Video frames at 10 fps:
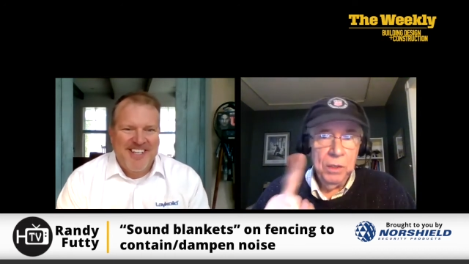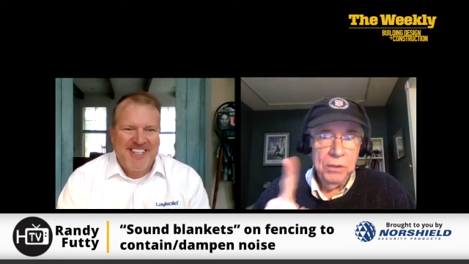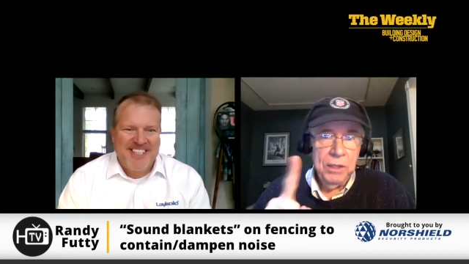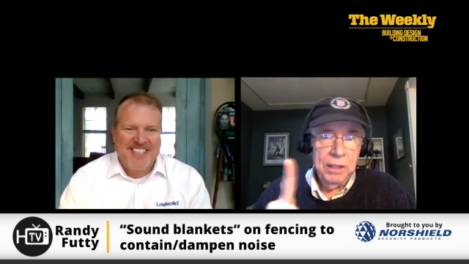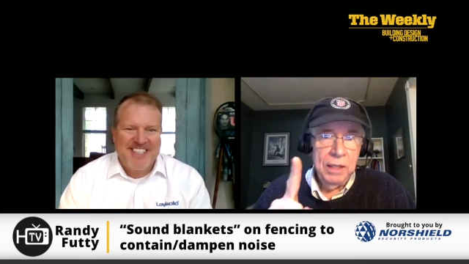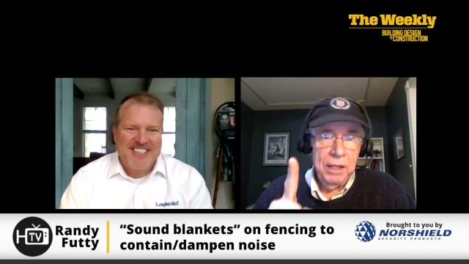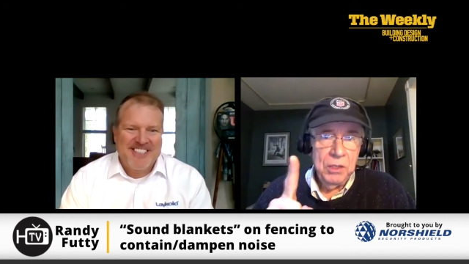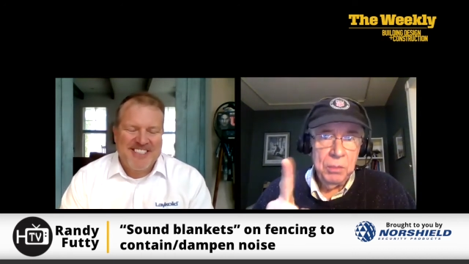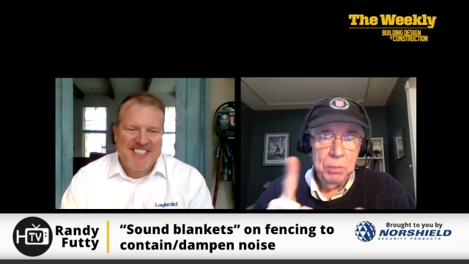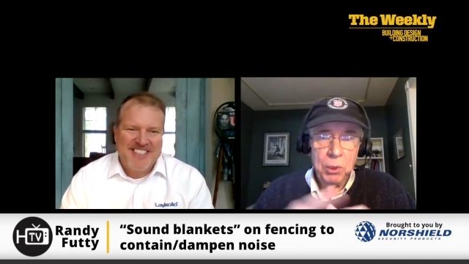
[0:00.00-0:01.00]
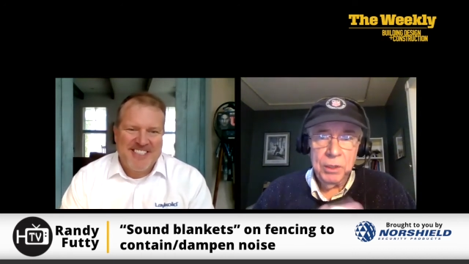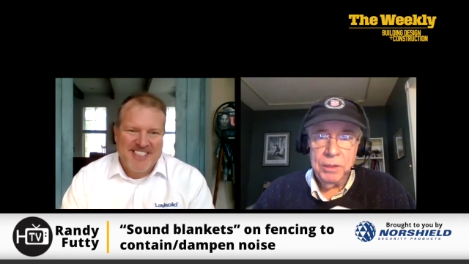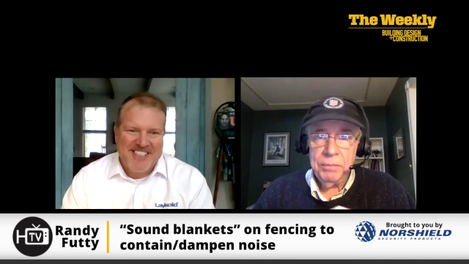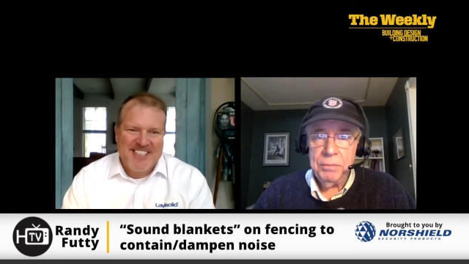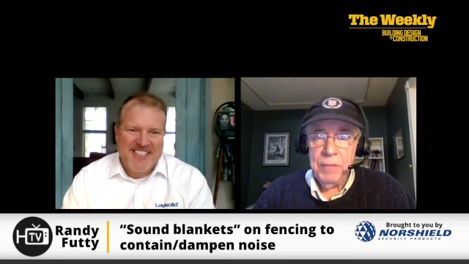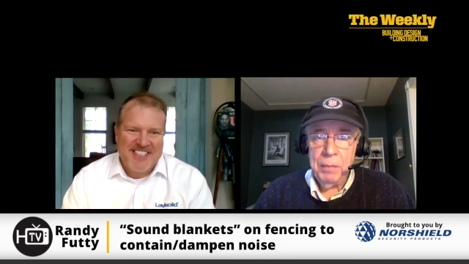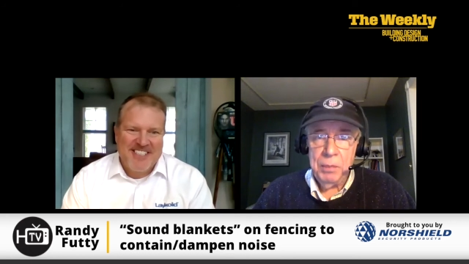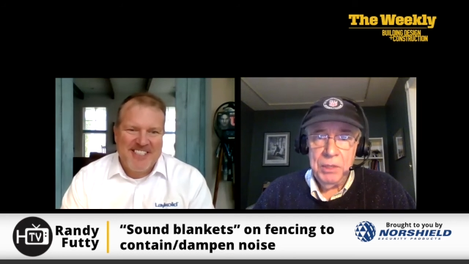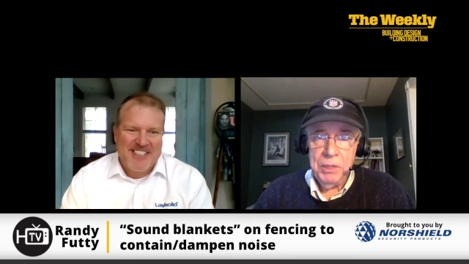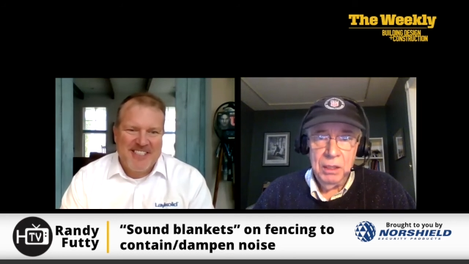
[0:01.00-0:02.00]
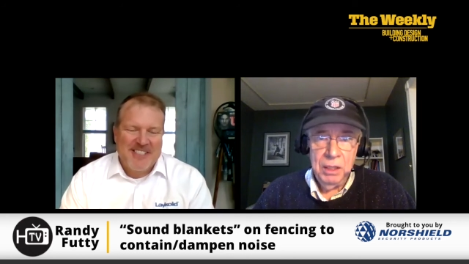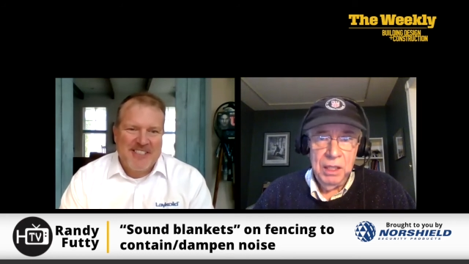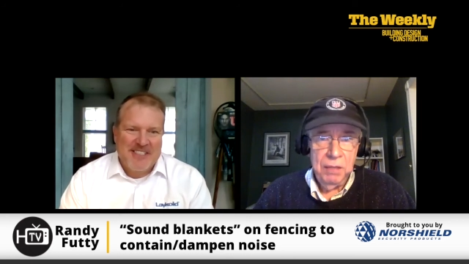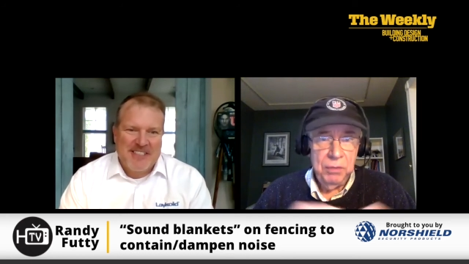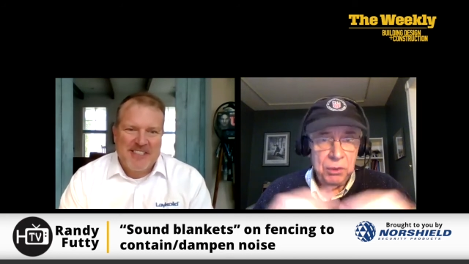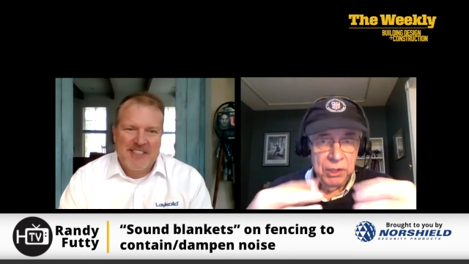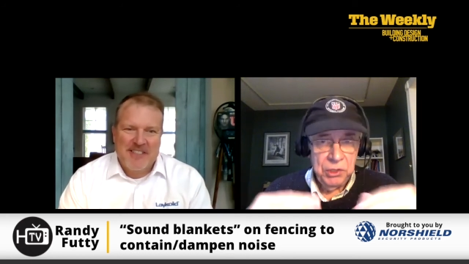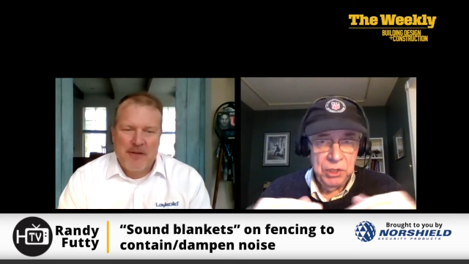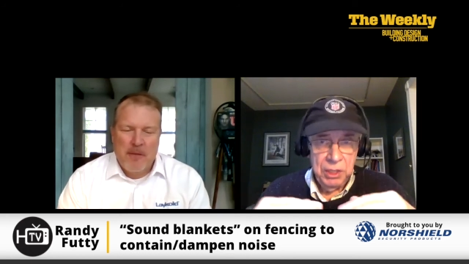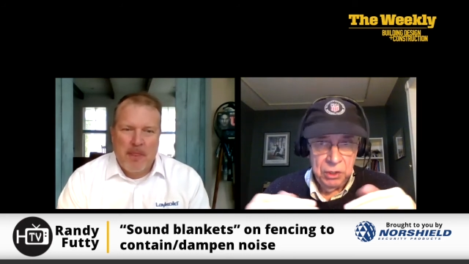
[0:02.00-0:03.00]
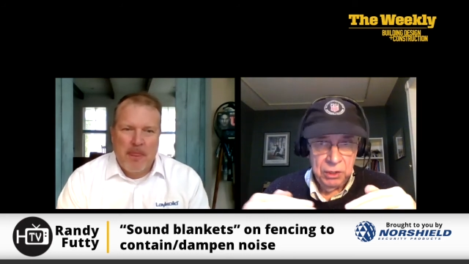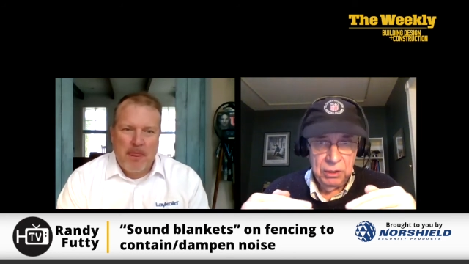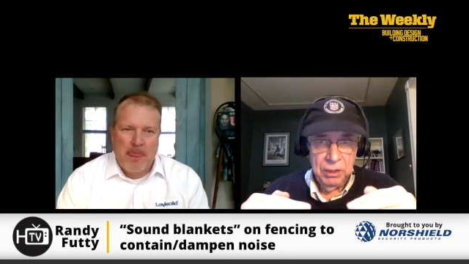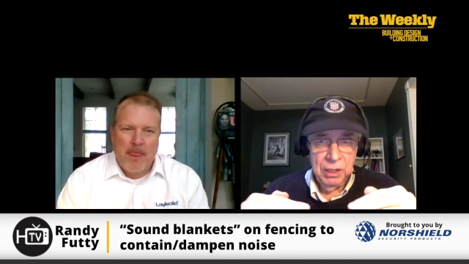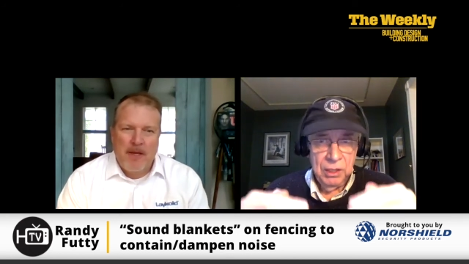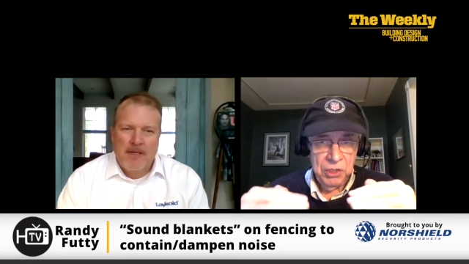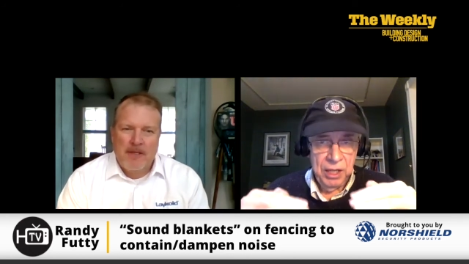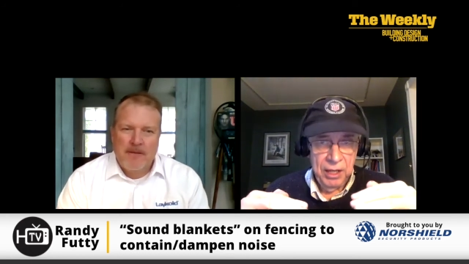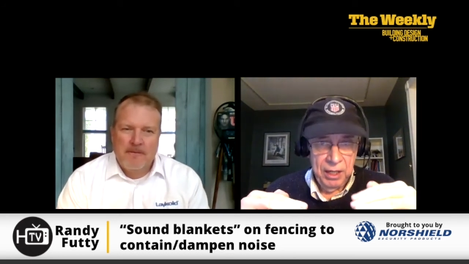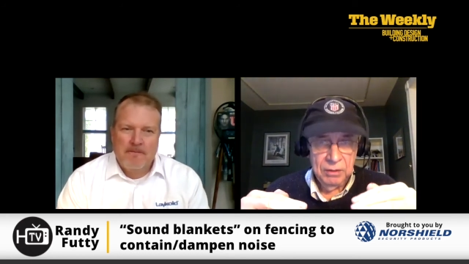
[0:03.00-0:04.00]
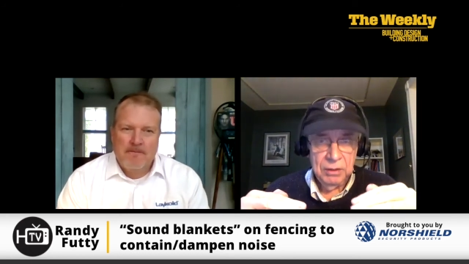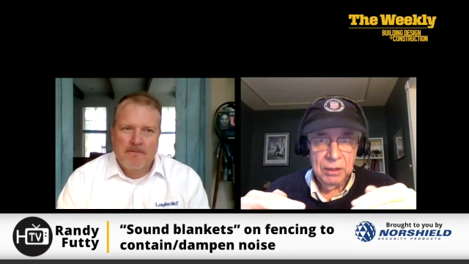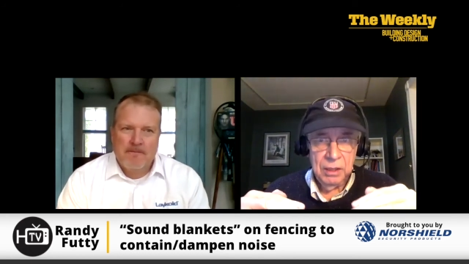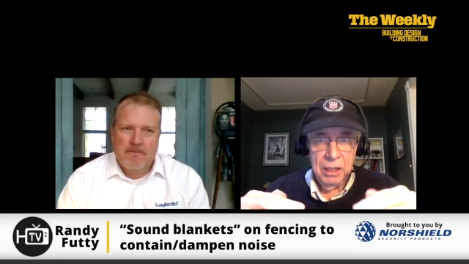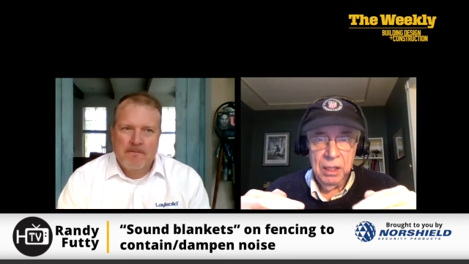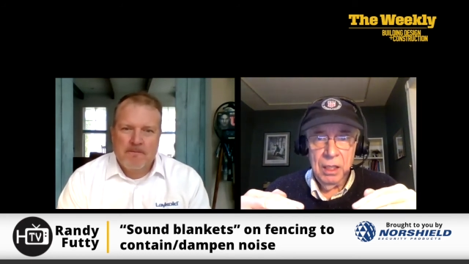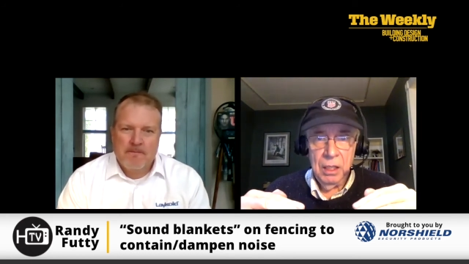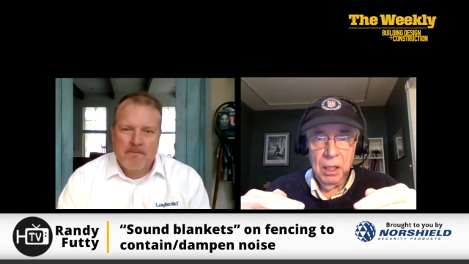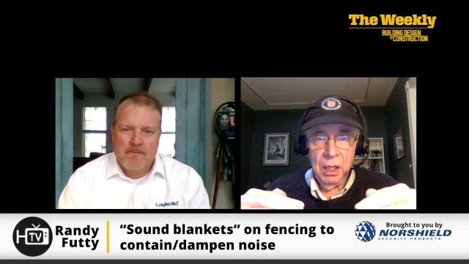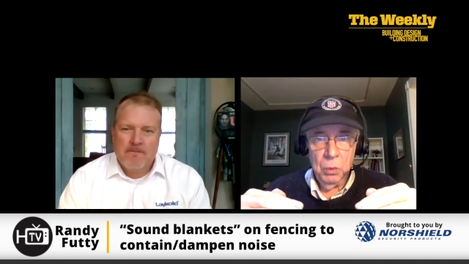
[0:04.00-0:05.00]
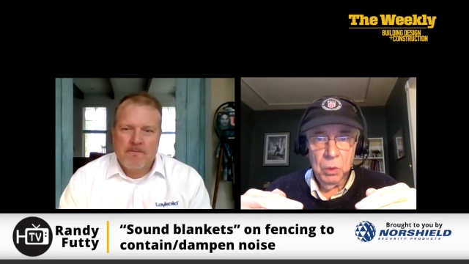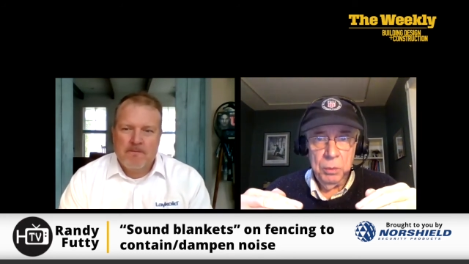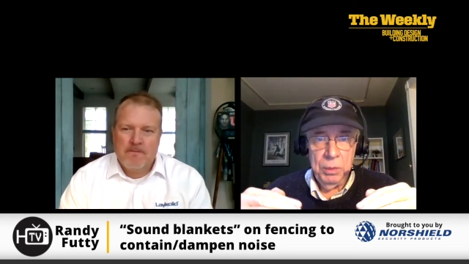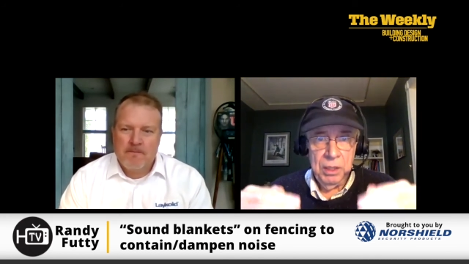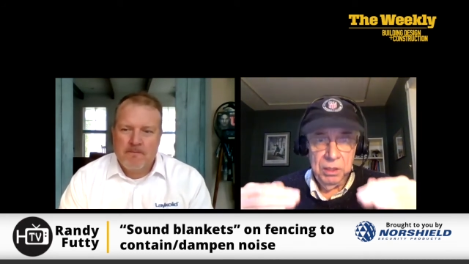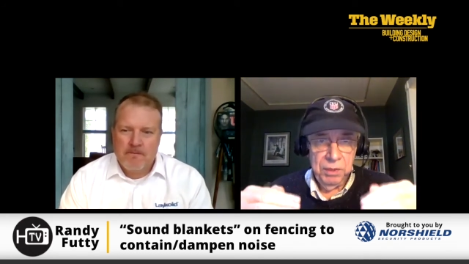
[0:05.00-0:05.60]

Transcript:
Speaker 1: one thing that is important, and particularly if you're in a senior setting, uh, would be a